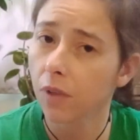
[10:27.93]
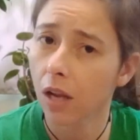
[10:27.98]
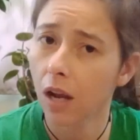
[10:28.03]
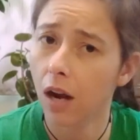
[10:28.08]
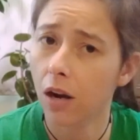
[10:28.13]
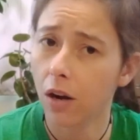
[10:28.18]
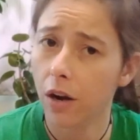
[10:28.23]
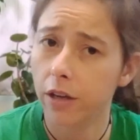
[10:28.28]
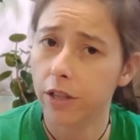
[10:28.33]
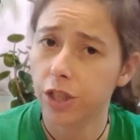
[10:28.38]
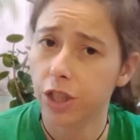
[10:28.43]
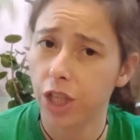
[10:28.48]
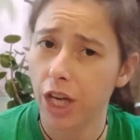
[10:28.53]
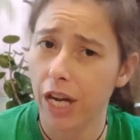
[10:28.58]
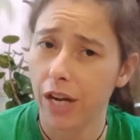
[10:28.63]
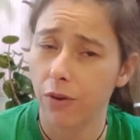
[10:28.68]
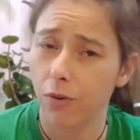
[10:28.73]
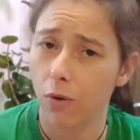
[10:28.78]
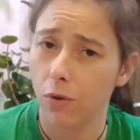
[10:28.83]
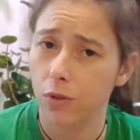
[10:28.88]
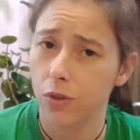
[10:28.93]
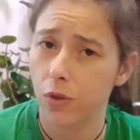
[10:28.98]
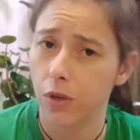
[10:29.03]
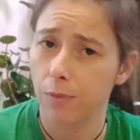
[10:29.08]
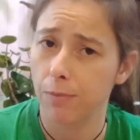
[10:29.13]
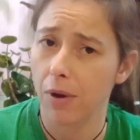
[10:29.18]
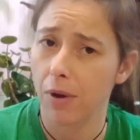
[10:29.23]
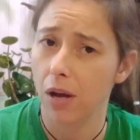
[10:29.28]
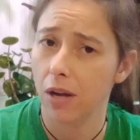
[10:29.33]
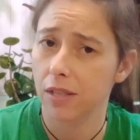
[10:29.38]
a large chain
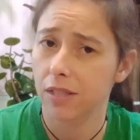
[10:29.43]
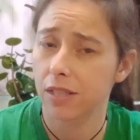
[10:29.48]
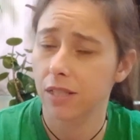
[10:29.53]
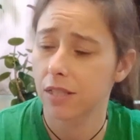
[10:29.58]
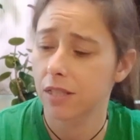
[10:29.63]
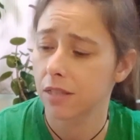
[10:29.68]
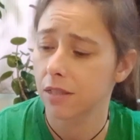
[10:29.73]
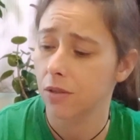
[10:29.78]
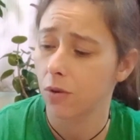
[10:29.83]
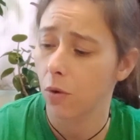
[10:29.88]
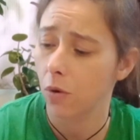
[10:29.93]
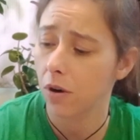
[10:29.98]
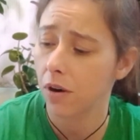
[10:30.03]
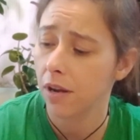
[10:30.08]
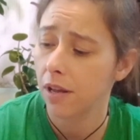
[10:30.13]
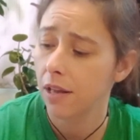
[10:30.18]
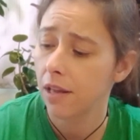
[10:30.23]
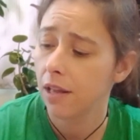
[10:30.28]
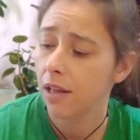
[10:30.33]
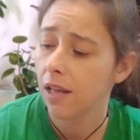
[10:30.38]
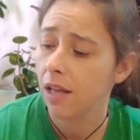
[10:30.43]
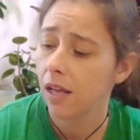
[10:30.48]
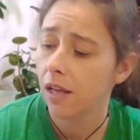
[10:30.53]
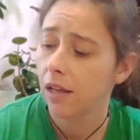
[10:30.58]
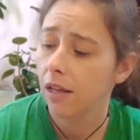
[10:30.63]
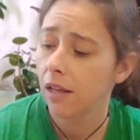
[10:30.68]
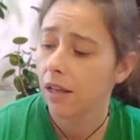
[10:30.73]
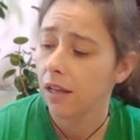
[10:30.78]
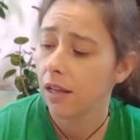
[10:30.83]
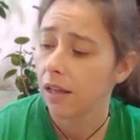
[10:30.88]
grocery box store.
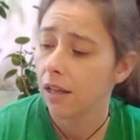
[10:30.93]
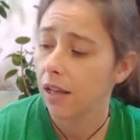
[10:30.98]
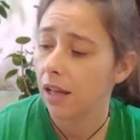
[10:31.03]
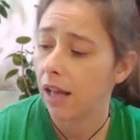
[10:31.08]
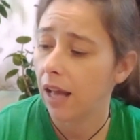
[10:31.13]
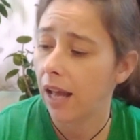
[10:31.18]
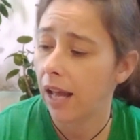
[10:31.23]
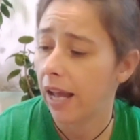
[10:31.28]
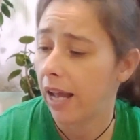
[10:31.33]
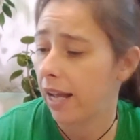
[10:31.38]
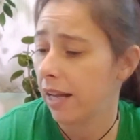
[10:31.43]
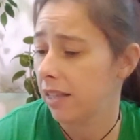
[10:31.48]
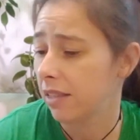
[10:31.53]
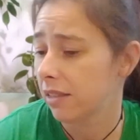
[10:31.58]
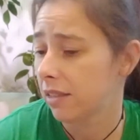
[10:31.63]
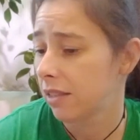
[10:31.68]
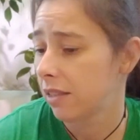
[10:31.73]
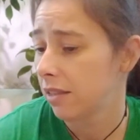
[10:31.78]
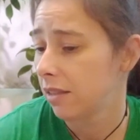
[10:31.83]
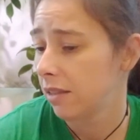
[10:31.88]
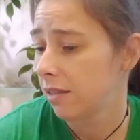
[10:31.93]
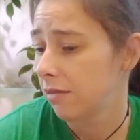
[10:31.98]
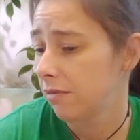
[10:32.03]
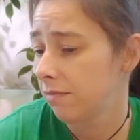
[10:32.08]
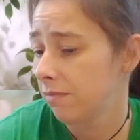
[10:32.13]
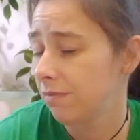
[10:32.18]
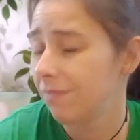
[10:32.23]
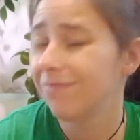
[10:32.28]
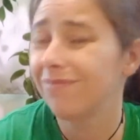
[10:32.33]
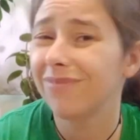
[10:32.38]
And
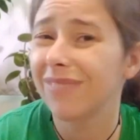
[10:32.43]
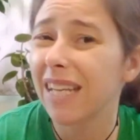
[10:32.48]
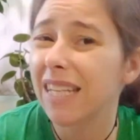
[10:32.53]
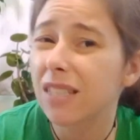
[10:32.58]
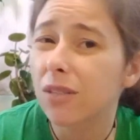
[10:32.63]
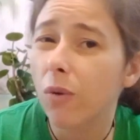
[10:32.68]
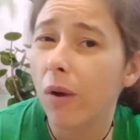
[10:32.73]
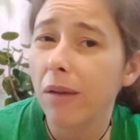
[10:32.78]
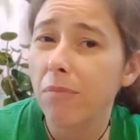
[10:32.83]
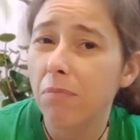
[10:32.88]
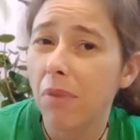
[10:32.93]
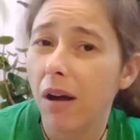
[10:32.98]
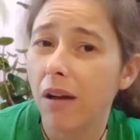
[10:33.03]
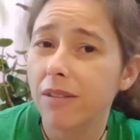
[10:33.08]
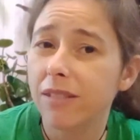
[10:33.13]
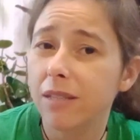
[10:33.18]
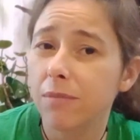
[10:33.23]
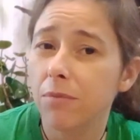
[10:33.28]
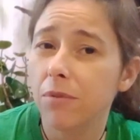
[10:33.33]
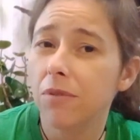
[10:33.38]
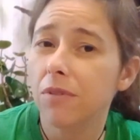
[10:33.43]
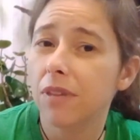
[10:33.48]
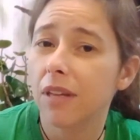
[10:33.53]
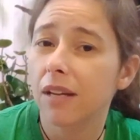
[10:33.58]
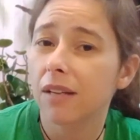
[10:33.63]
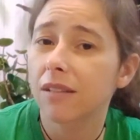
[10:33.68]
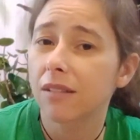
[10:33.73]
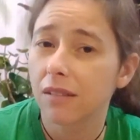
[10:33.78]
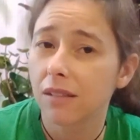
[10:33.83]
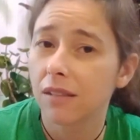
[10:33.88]
it's quite possible
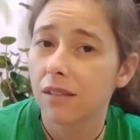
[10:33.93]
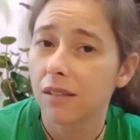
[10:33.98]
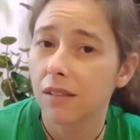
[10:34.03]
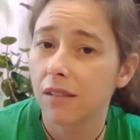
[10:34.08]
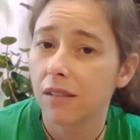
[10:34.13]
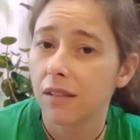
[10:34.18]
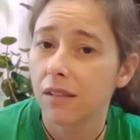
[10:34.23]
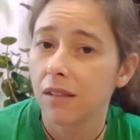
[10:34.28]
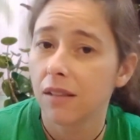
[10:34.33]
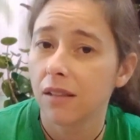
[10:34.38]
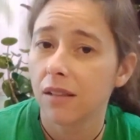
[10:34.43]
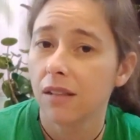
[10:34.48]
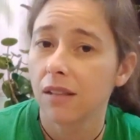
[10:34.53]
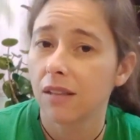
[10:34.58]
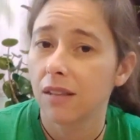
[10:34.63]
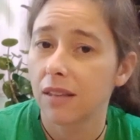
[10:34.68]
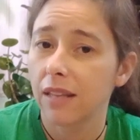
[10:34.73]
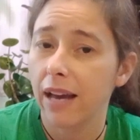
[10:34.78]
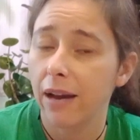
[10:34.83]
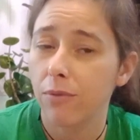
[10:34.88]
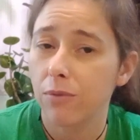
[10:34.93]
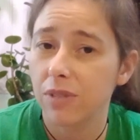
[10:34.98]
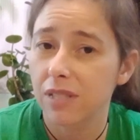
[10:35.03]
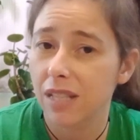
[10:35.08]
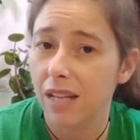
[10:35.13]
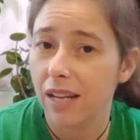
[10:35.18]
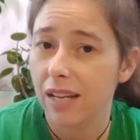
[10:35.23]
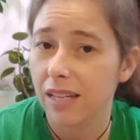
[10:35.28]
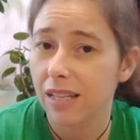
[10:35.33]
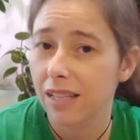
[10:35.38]
that that was
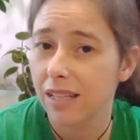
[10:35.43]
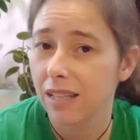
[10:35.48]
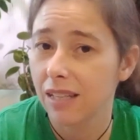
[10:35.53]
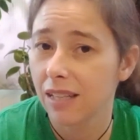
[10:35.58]
like